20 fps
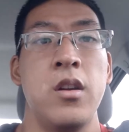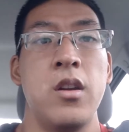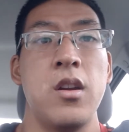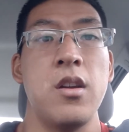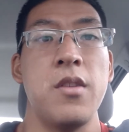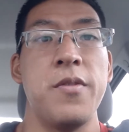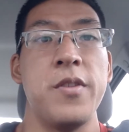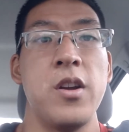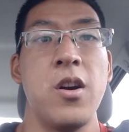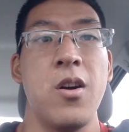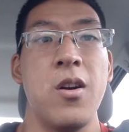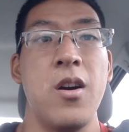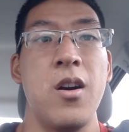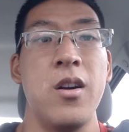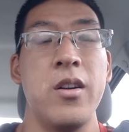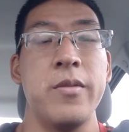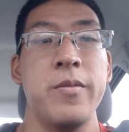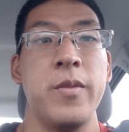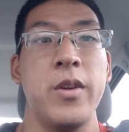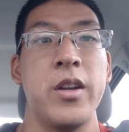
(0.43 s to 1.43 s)
If
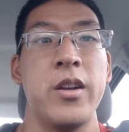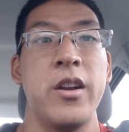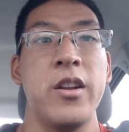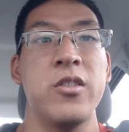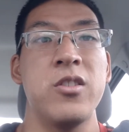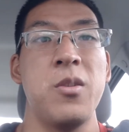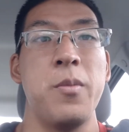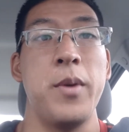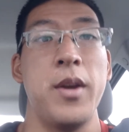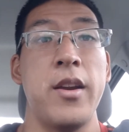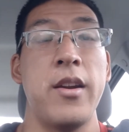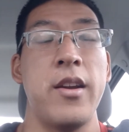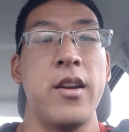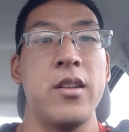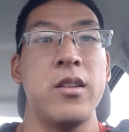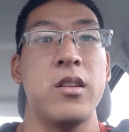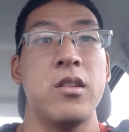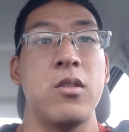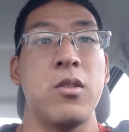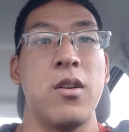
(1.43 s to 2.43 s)
you're an
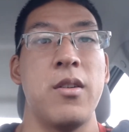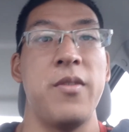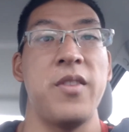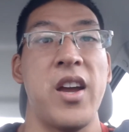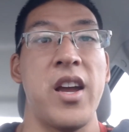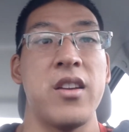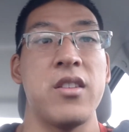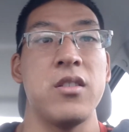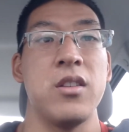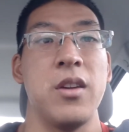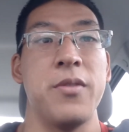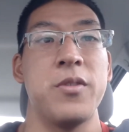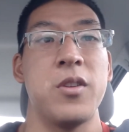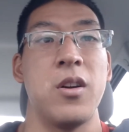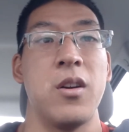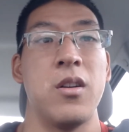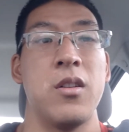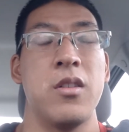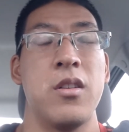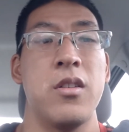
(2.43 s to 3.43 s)
intermediate or advanced
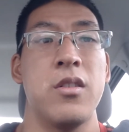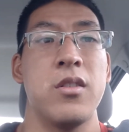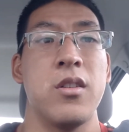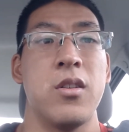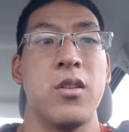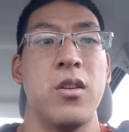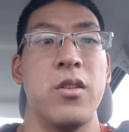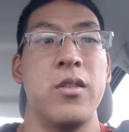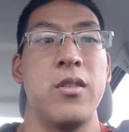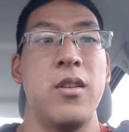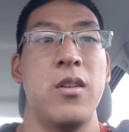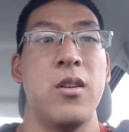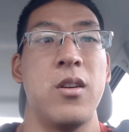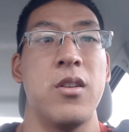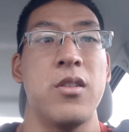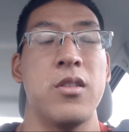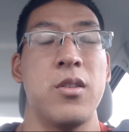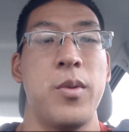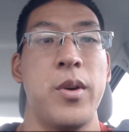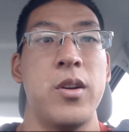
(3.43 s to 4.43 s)
lifter, so
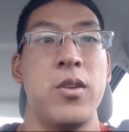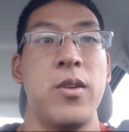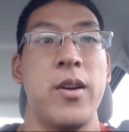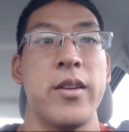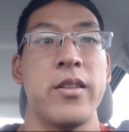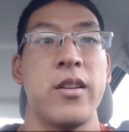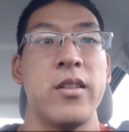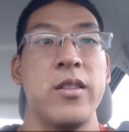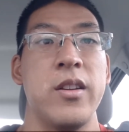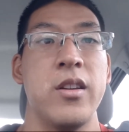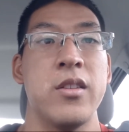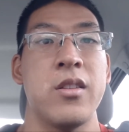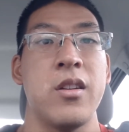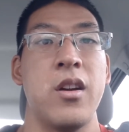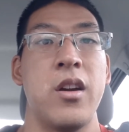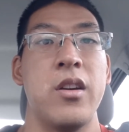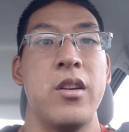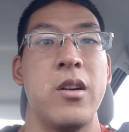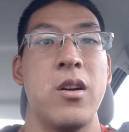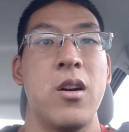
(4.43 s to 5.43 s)
you're someone who has at least
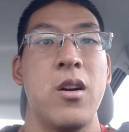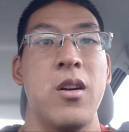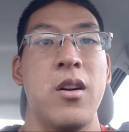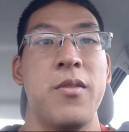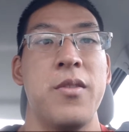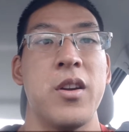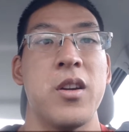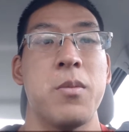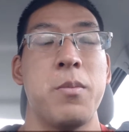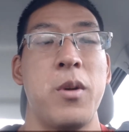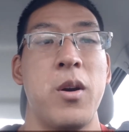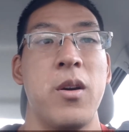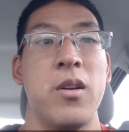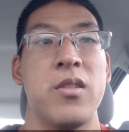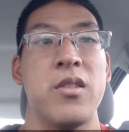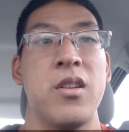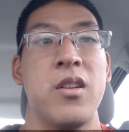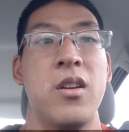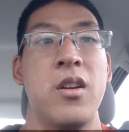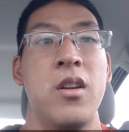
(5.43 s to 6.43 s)
a year of
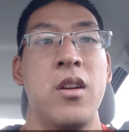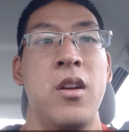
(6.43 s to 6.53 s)
experience